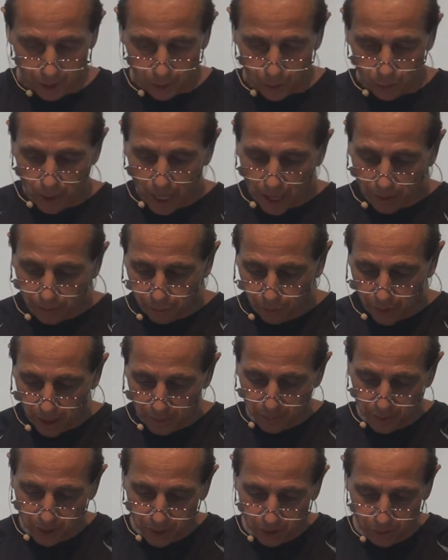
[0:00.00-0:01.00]
Do not
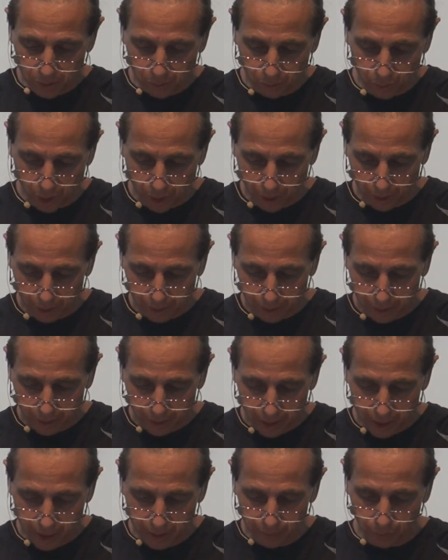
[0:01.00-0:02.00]
fret because of what?
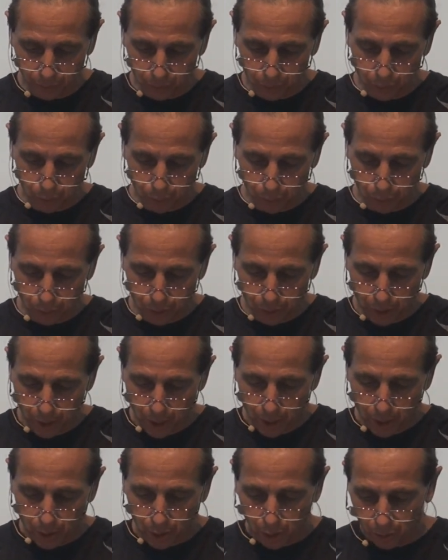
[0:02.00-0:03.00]
Evildoers,
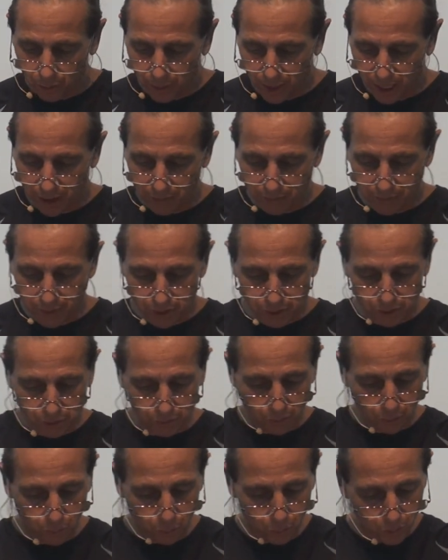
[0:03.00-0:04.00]
nor be envious
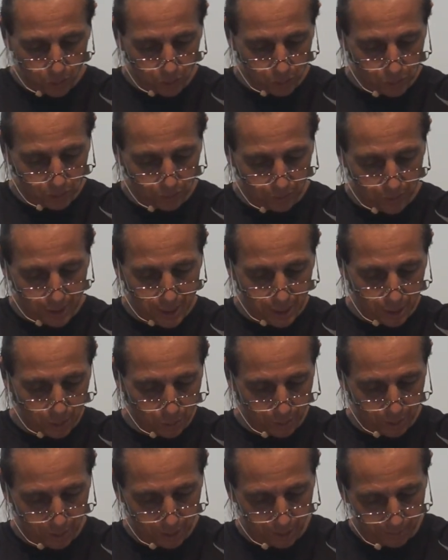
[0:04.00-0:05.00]
of the workers of
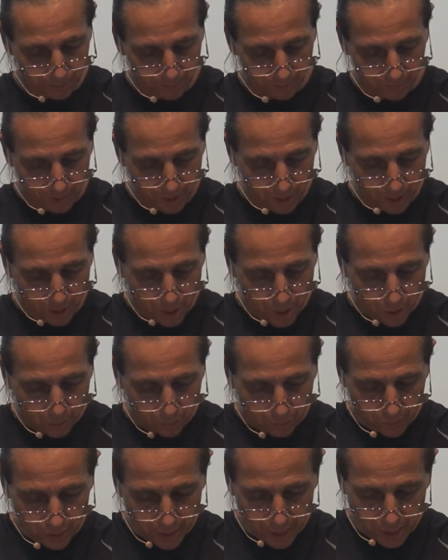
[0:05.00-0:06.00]
iniquity.
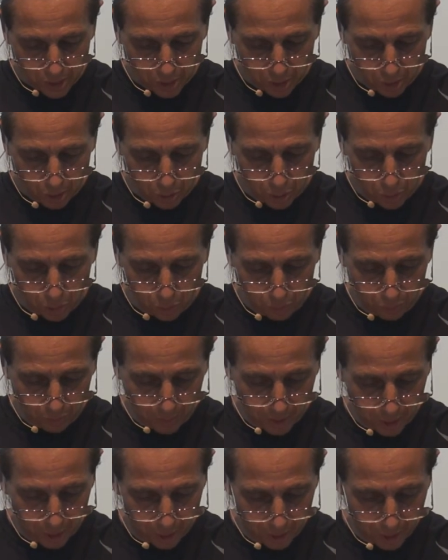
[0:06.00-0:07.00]
For they shall soon
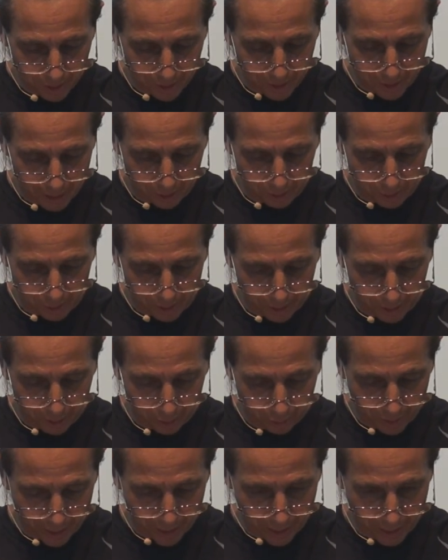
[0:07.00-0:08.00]
be cut down like
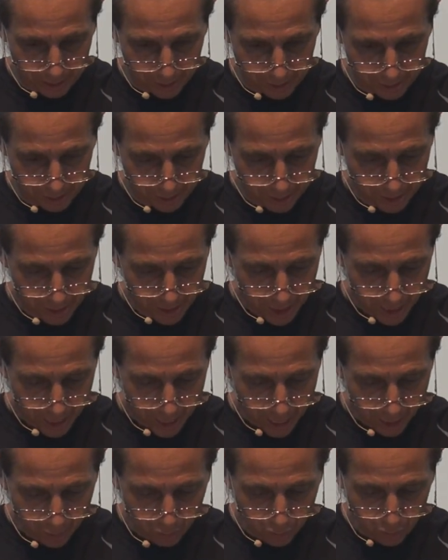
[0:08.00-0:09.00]
grass
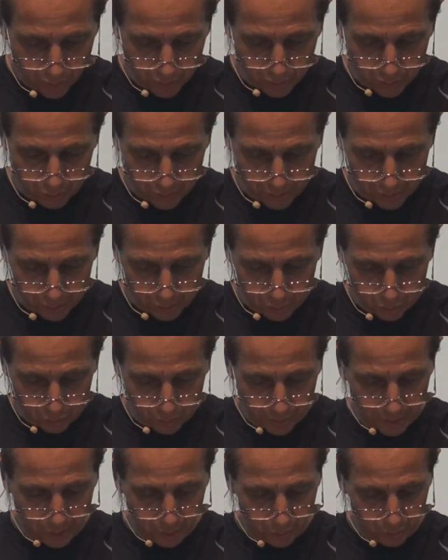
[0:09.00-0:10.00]
and wither as a
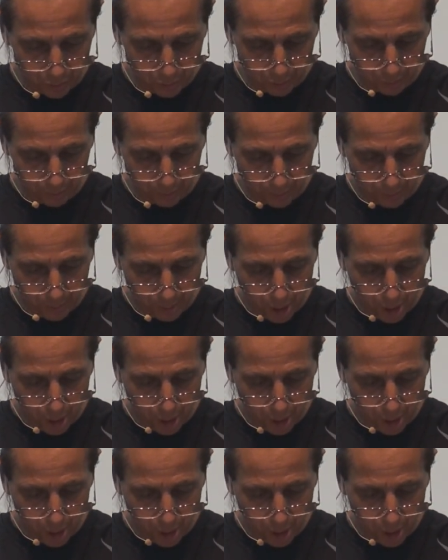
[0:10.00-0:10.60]
green herb.